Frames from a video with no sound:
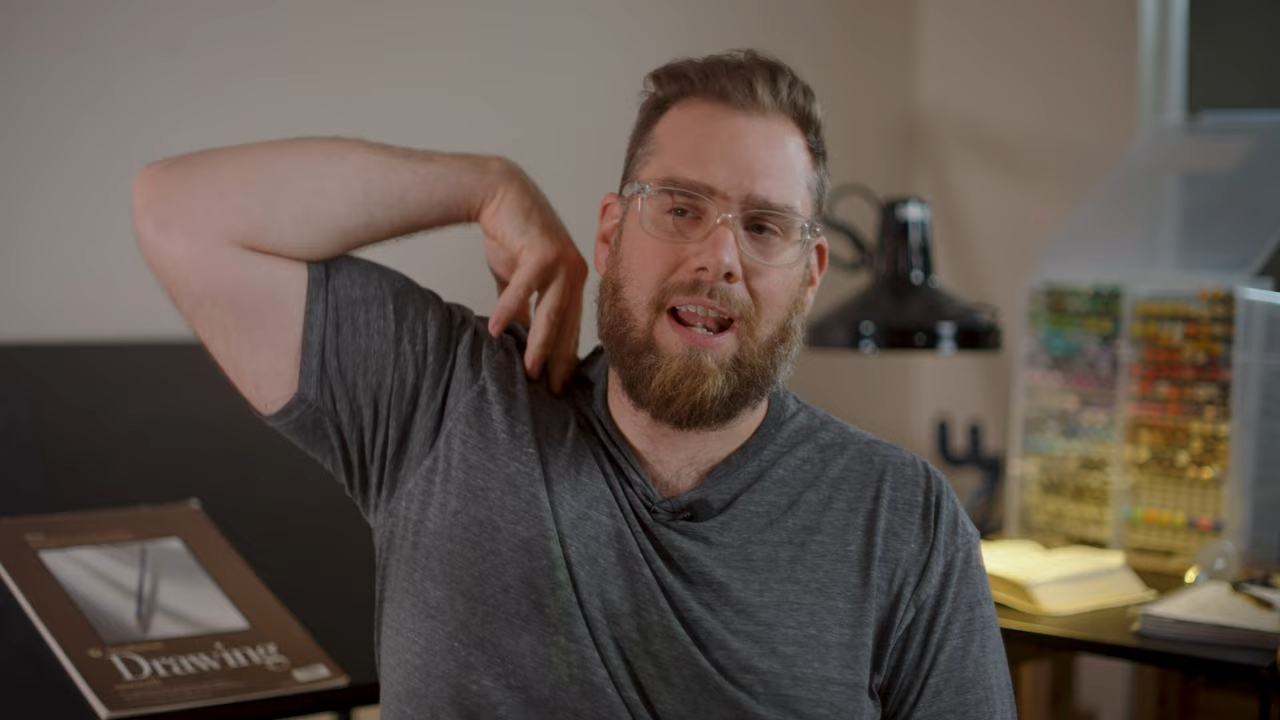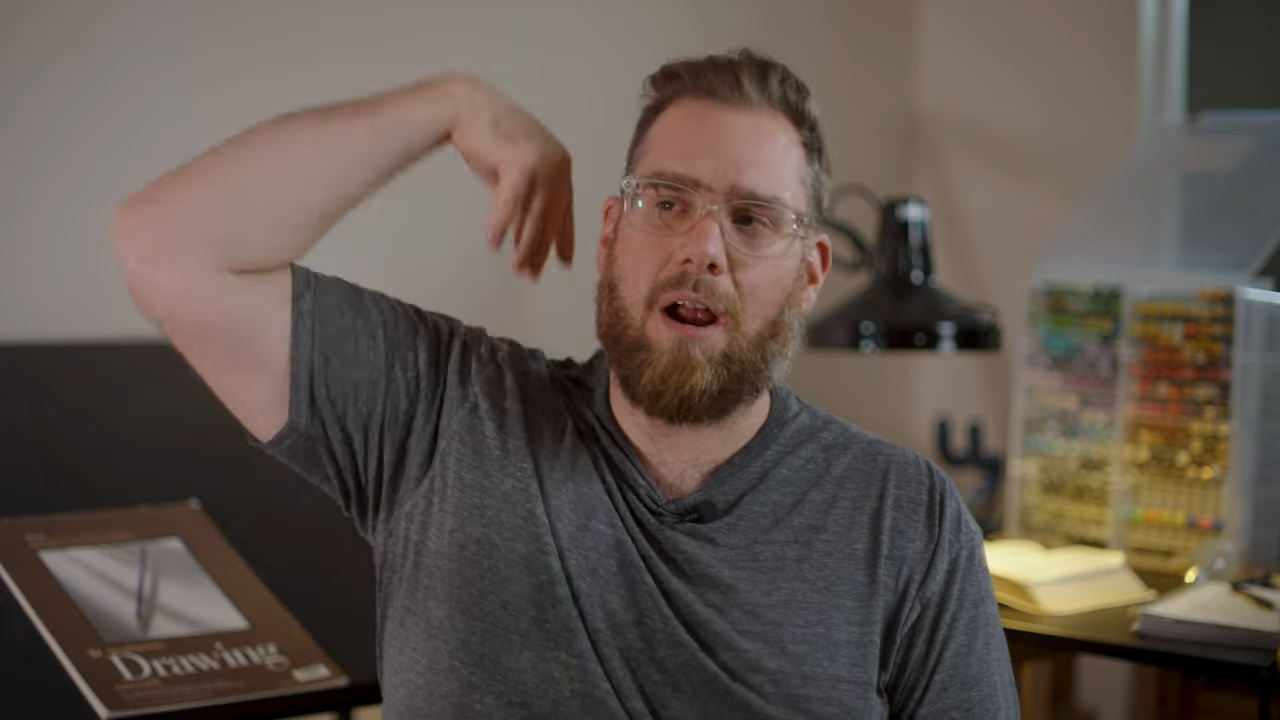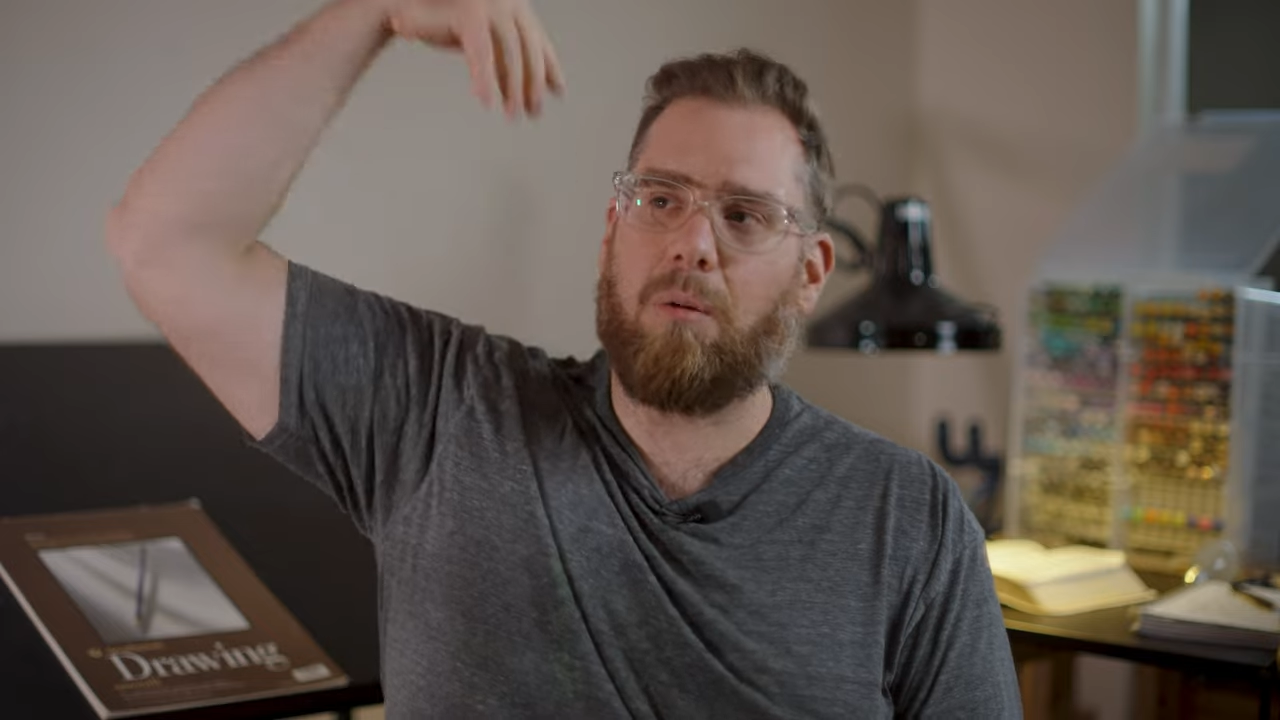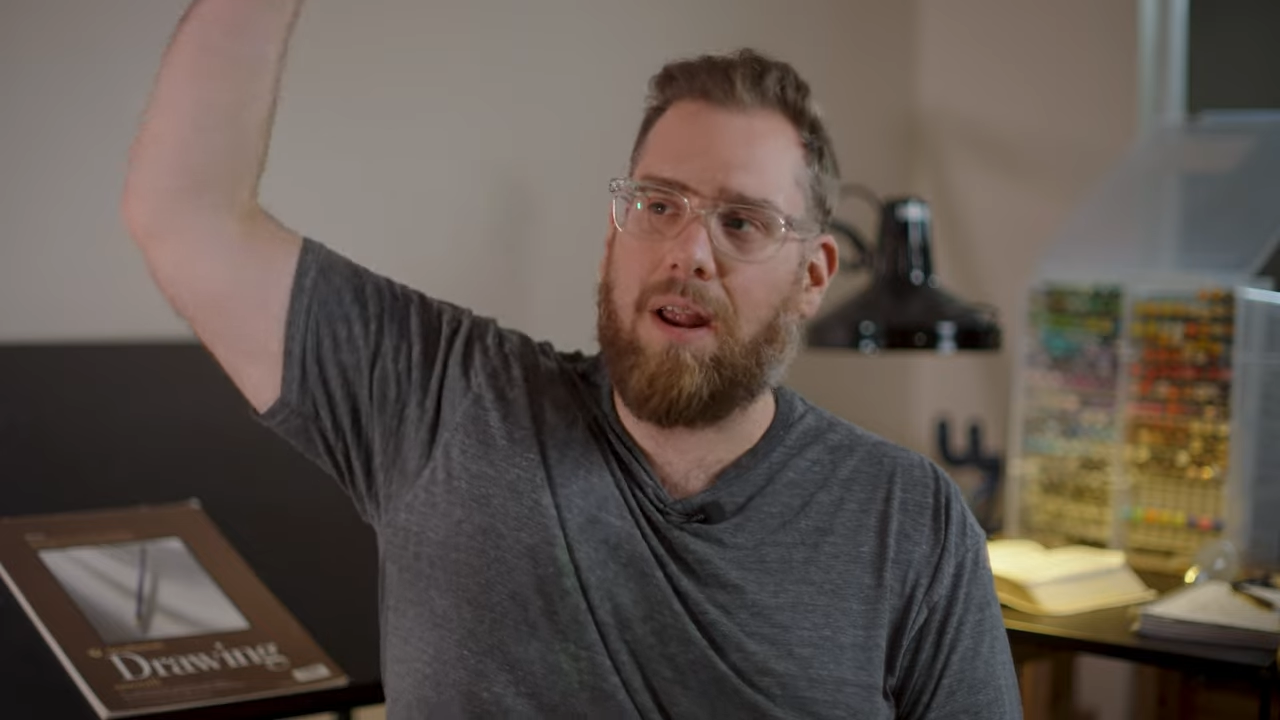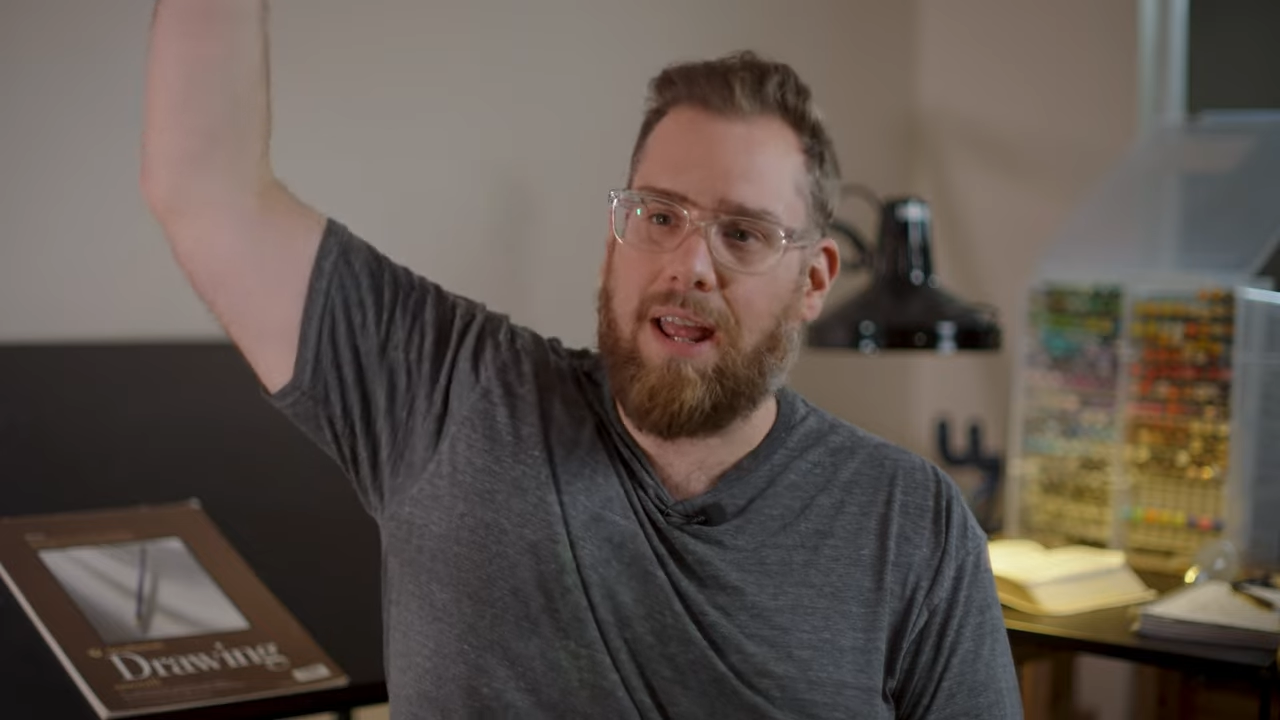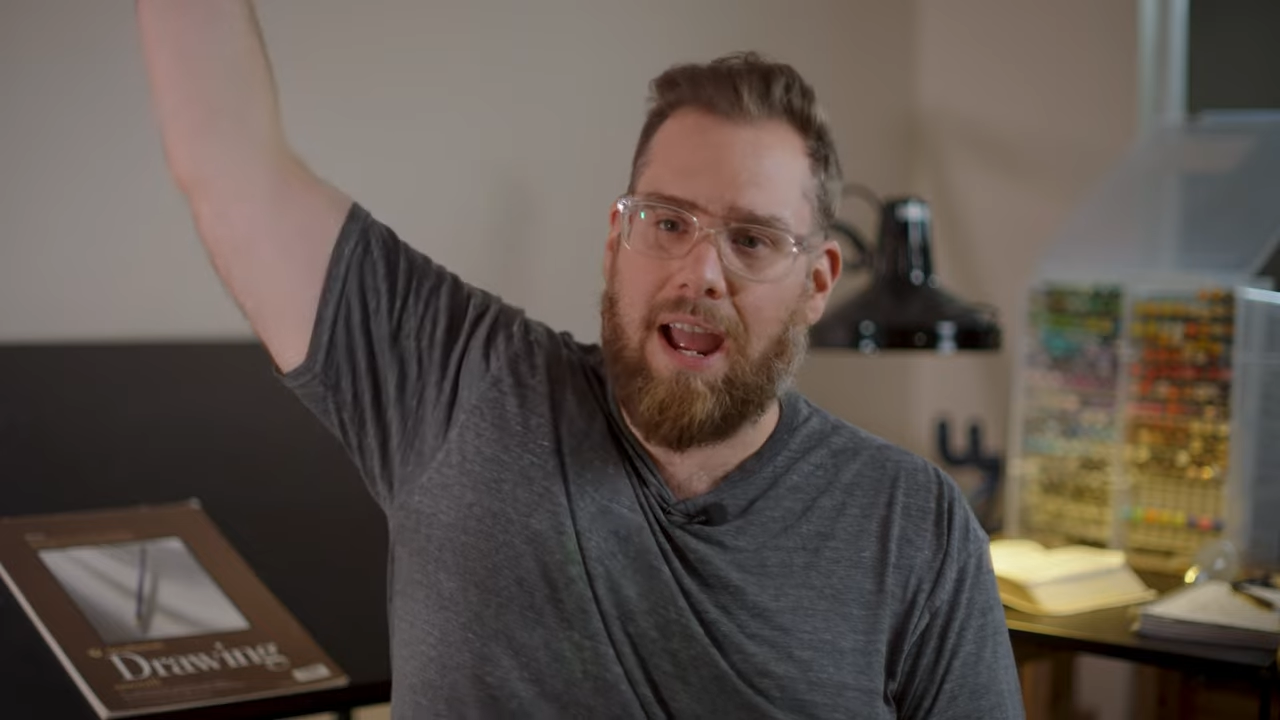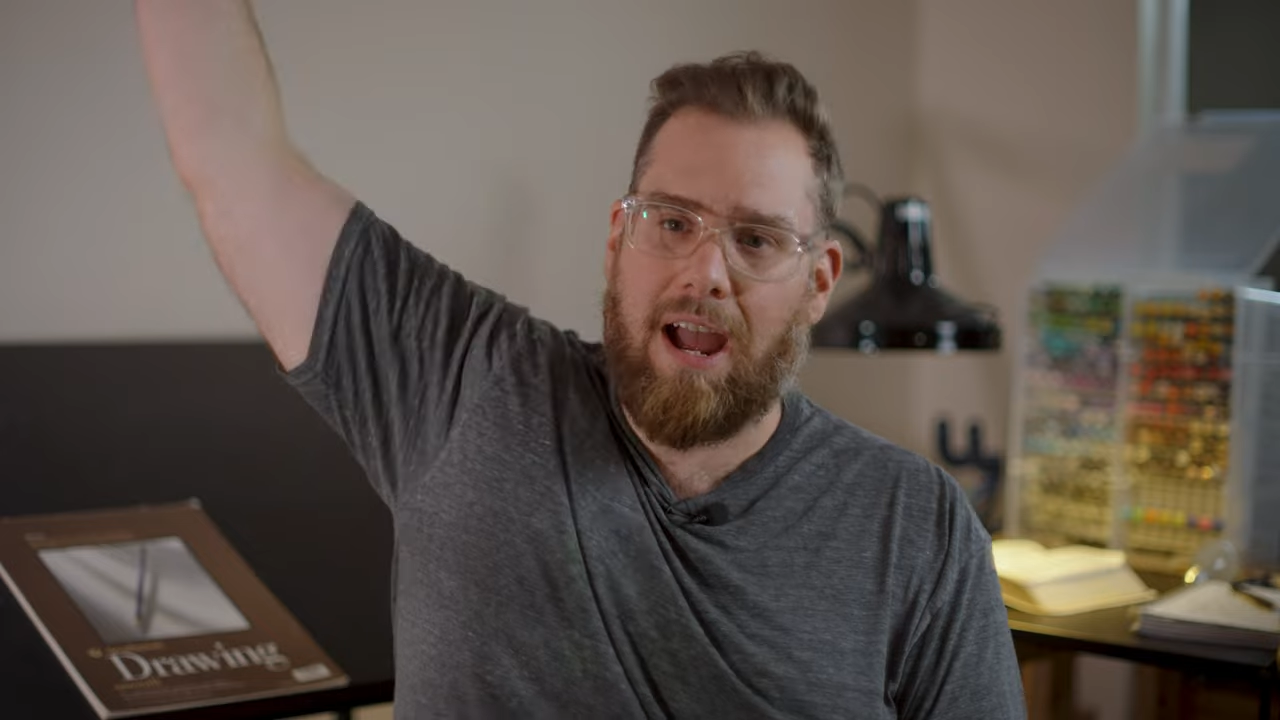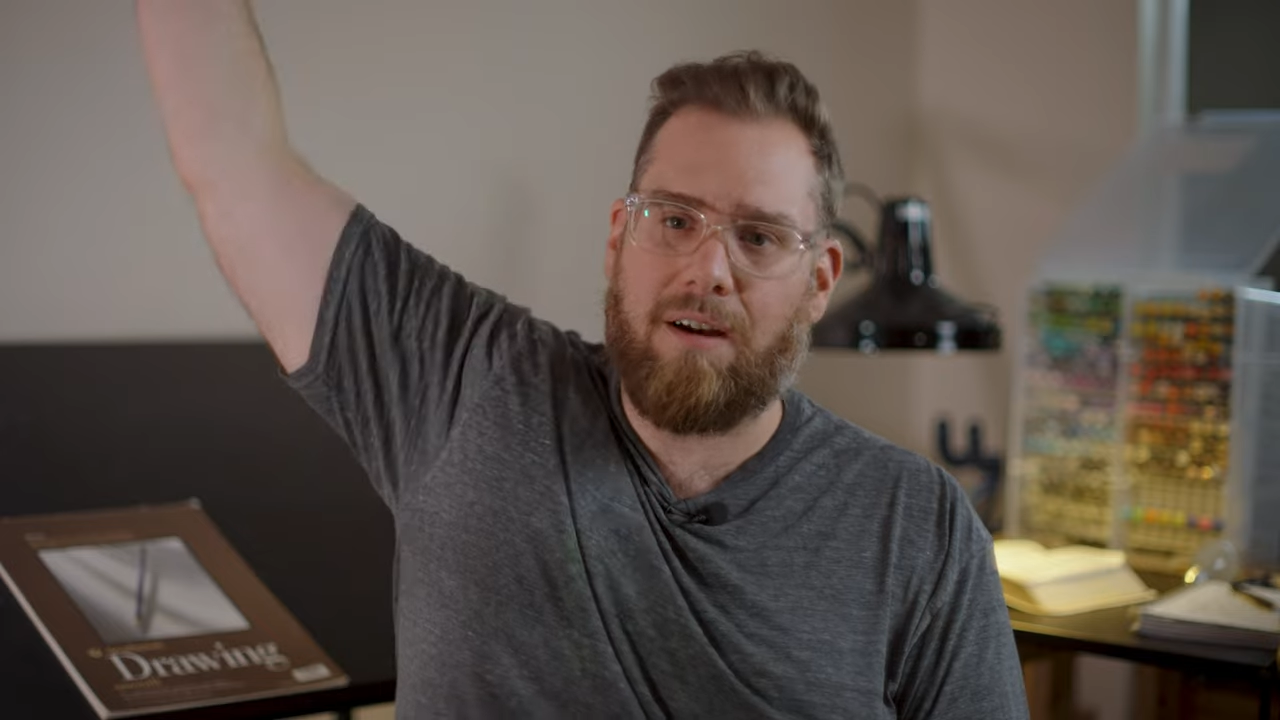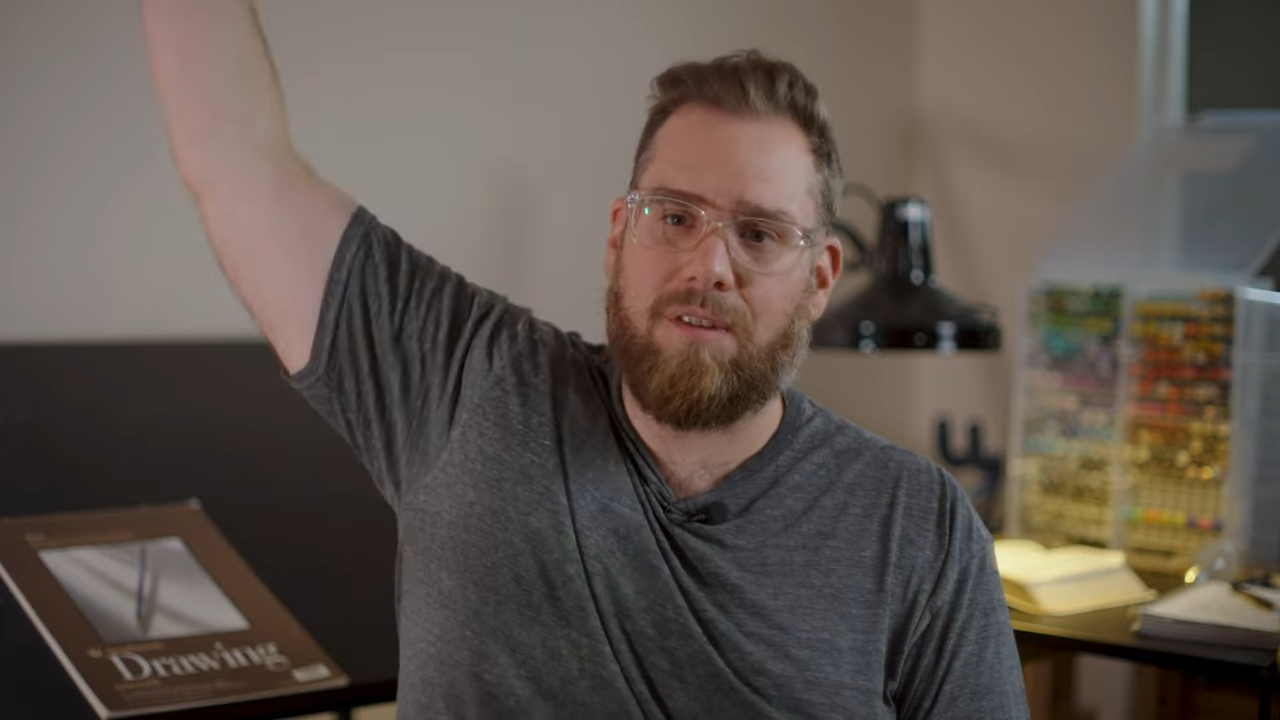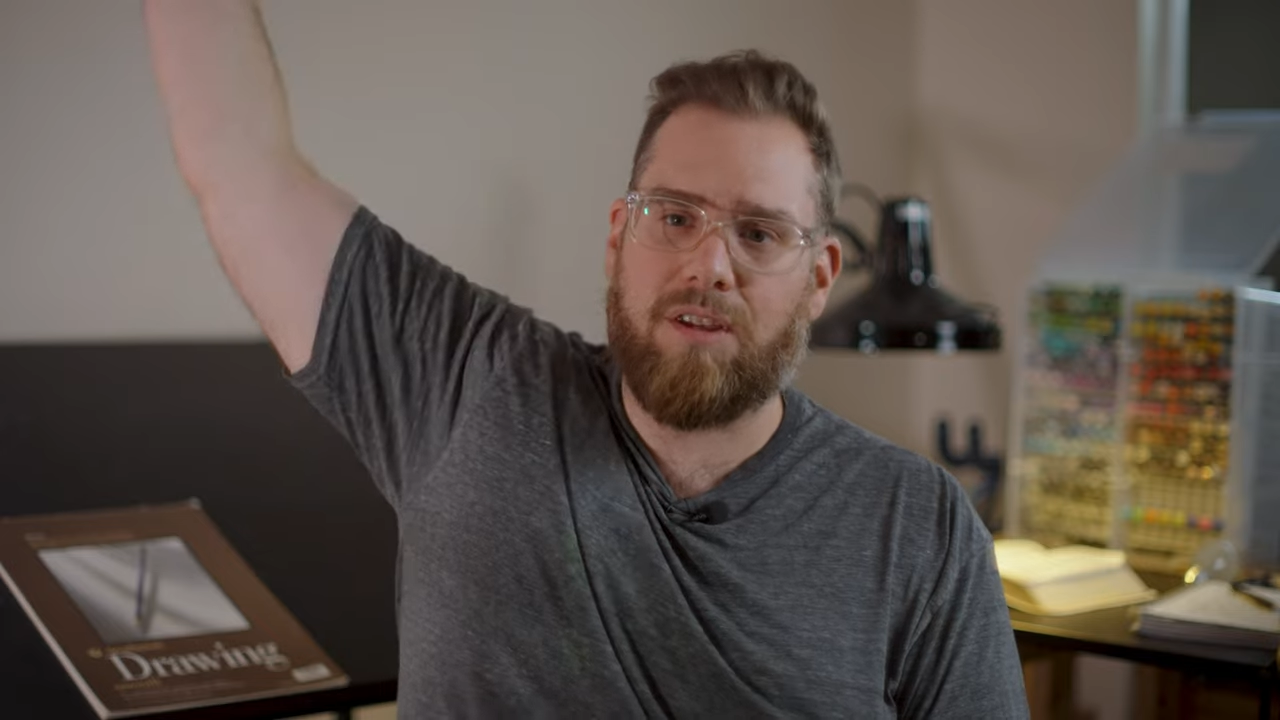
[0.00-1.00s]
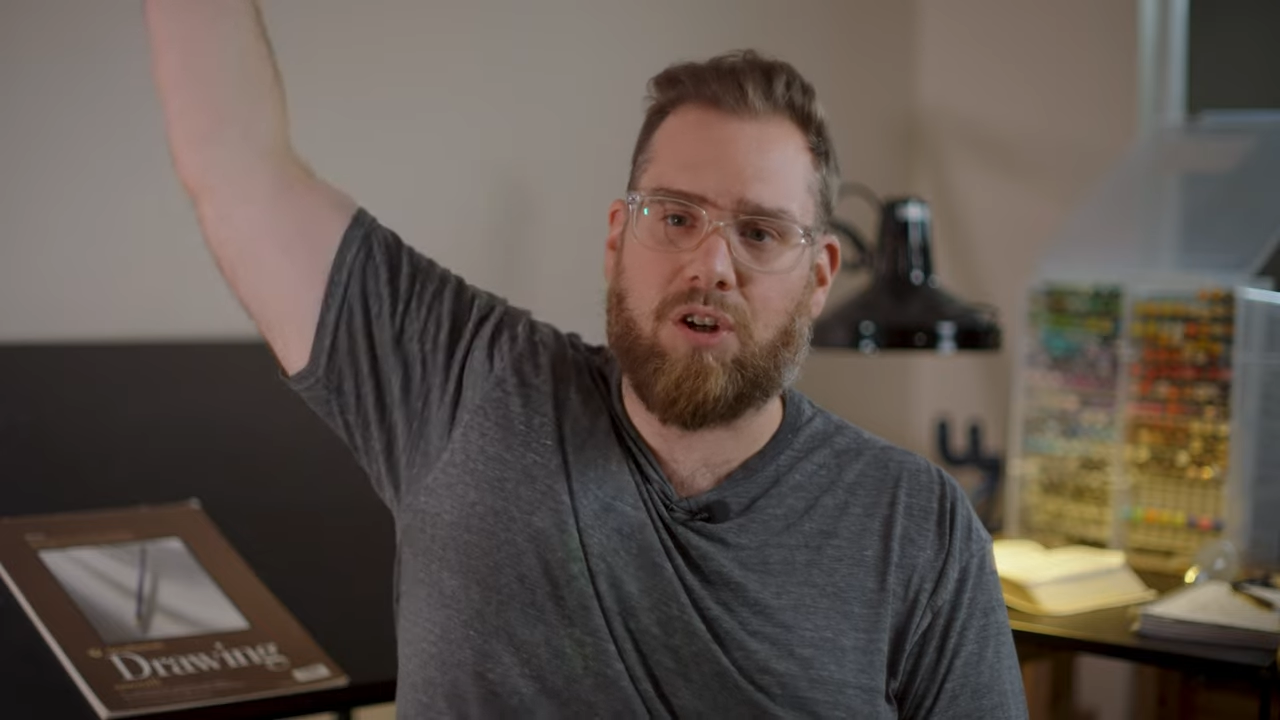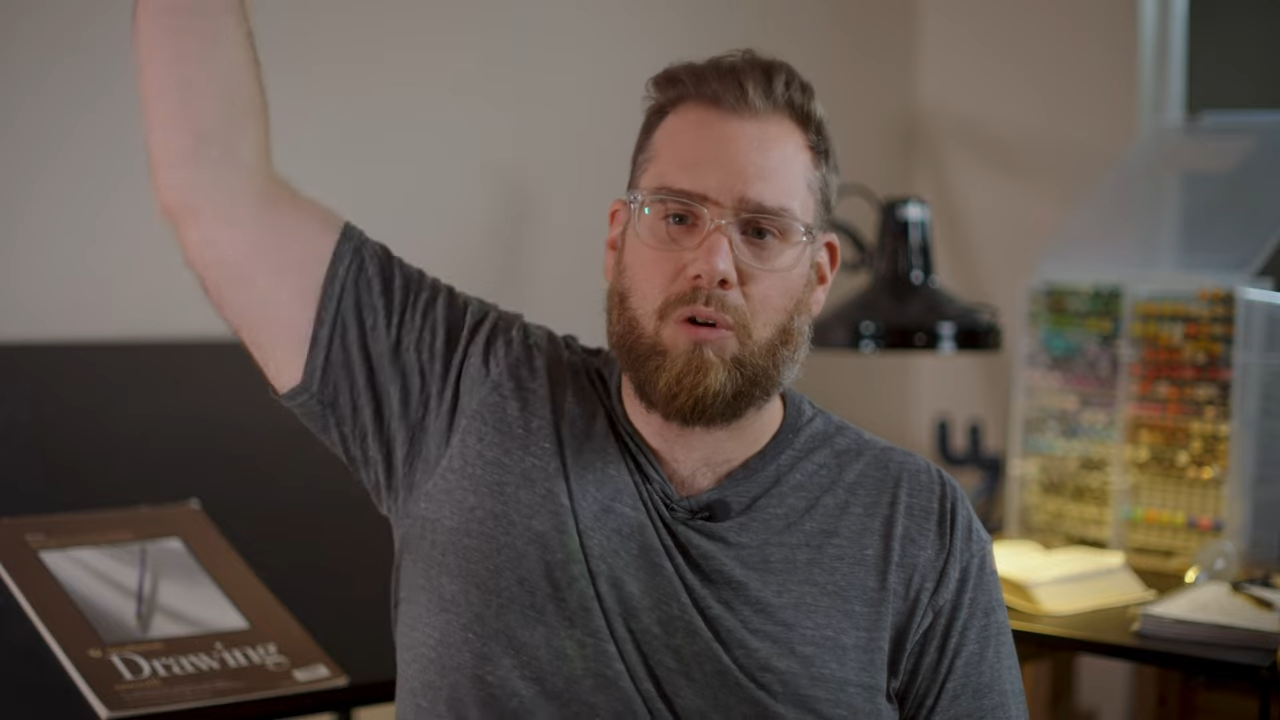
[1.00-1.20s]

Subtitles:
and I already have this